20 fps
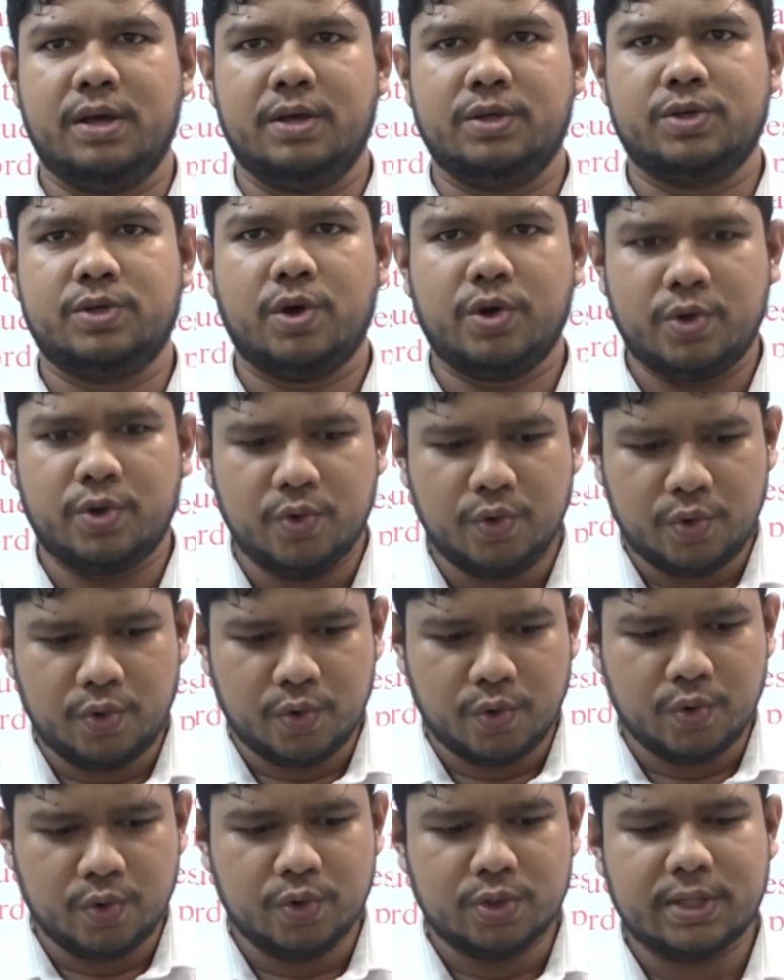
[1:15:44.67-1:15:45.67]
So you
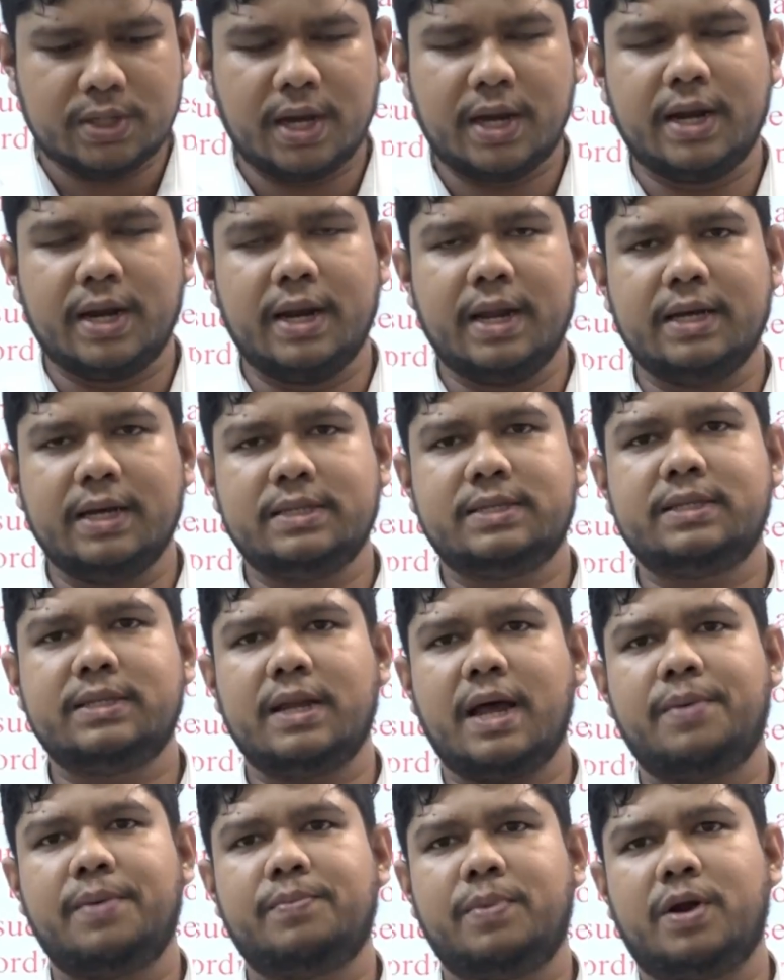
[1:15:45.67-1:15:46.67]
use a less
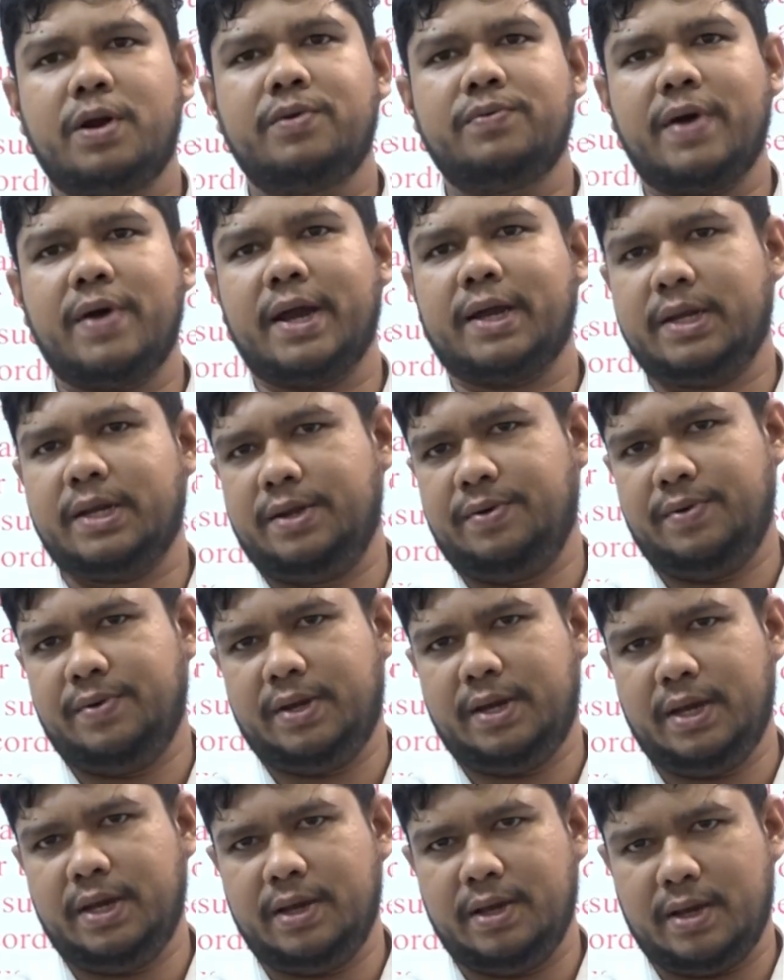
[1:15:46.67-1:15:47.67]
number of
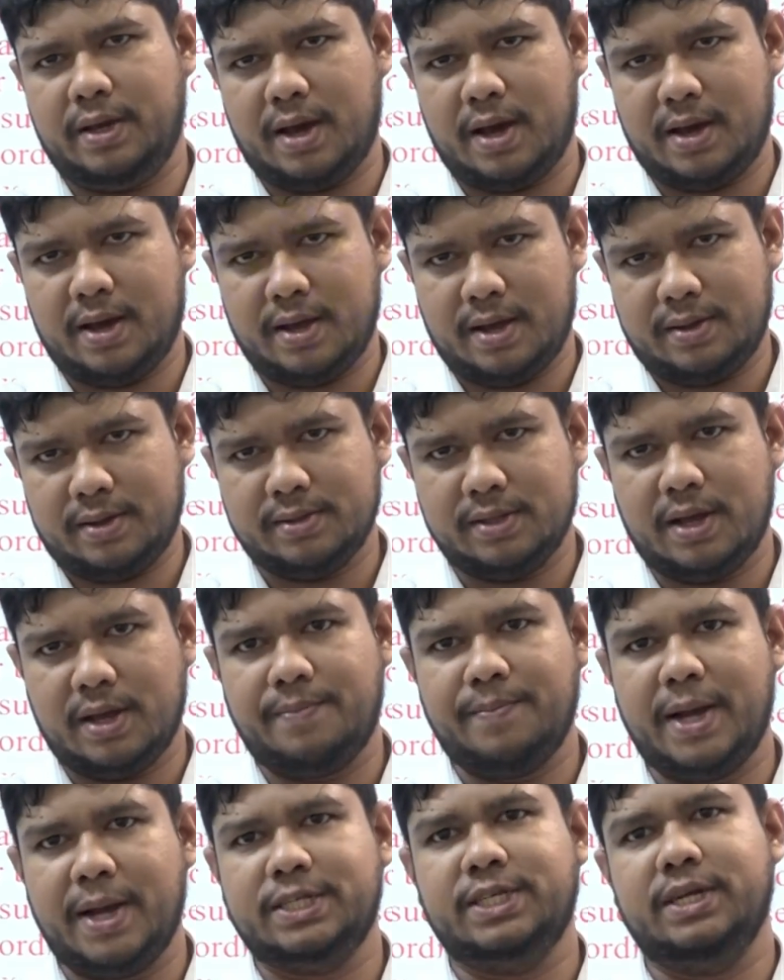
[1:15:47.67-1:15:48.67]
activity, the
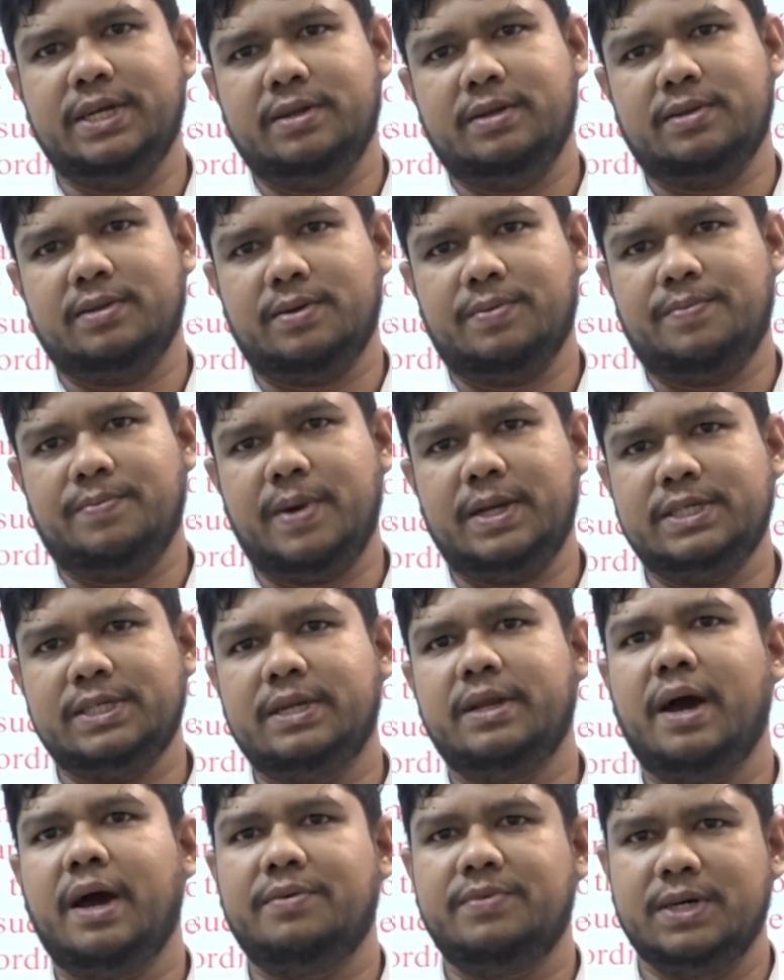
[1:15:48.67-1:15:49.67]

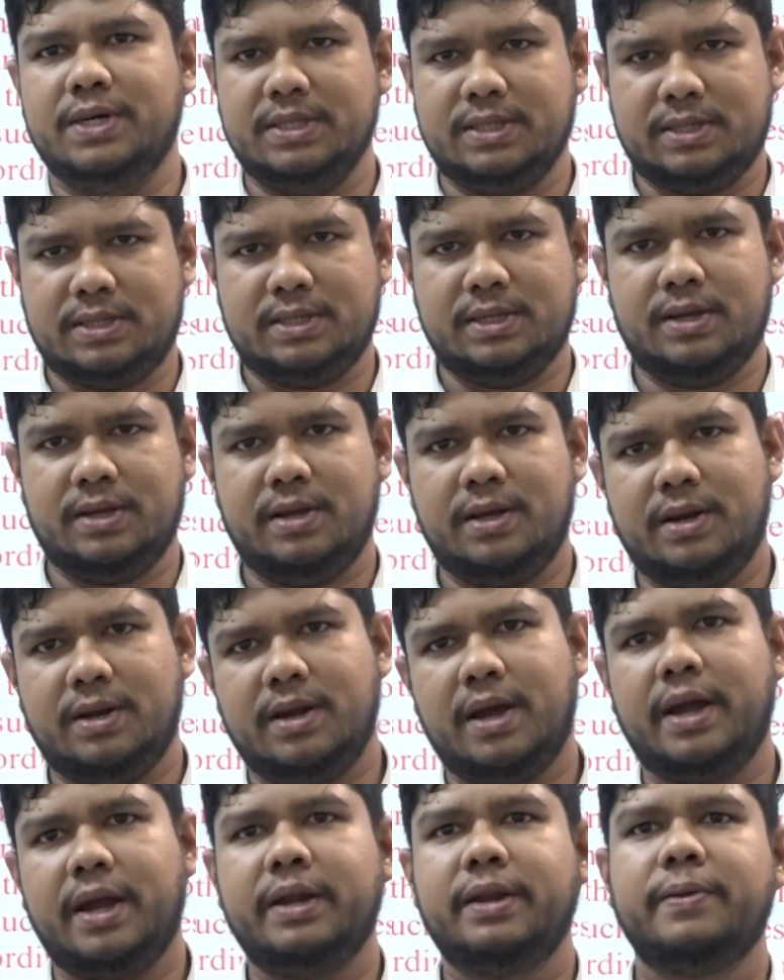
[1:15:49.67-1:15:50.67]
machine hours,
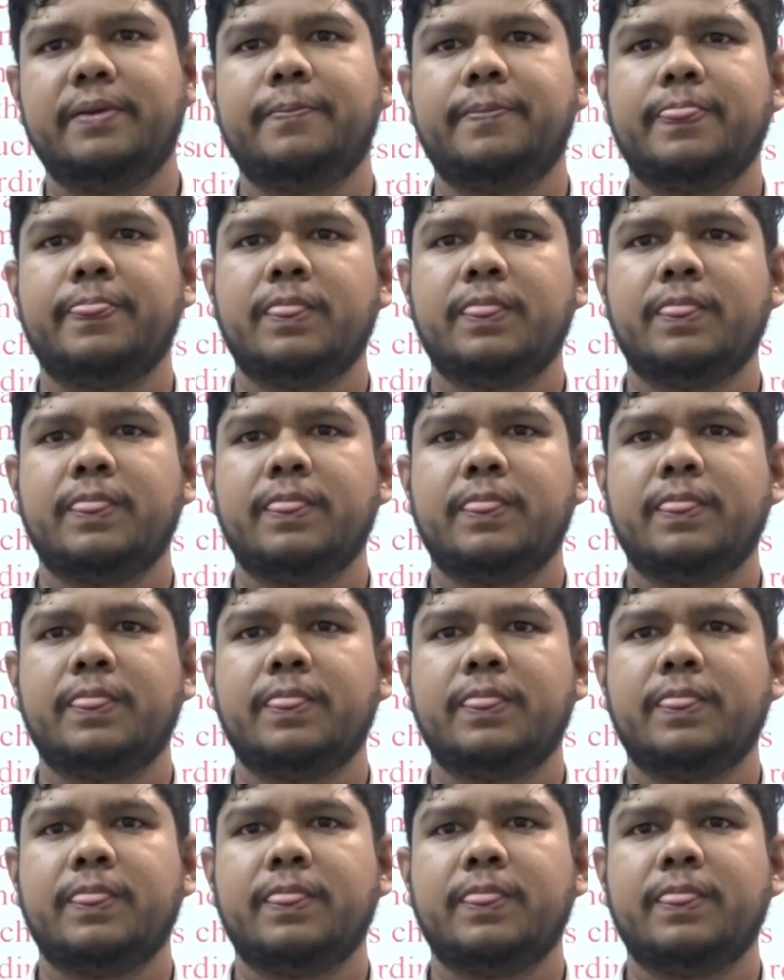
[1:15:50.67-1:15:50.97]
right?